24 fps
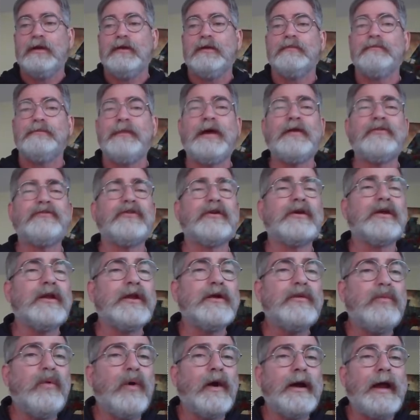
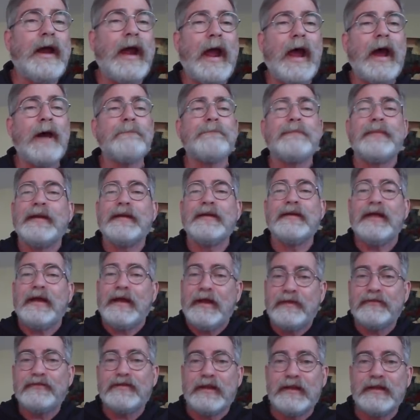Basically, what happened
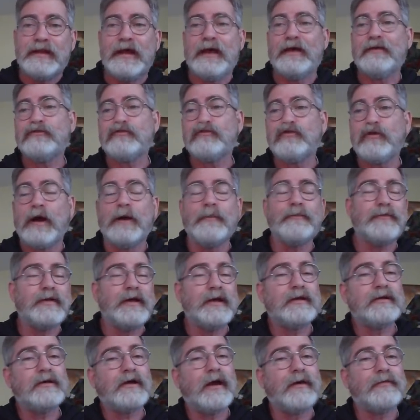is that yes, Trump
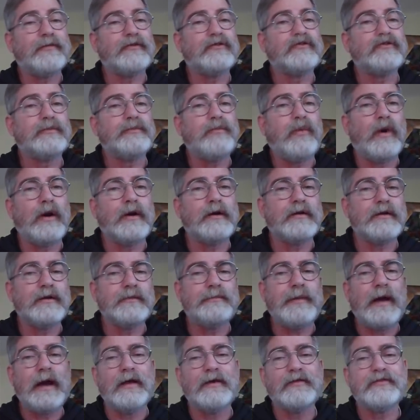did cut the support to the
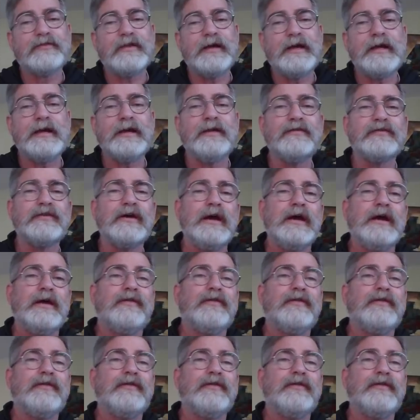Palestinians.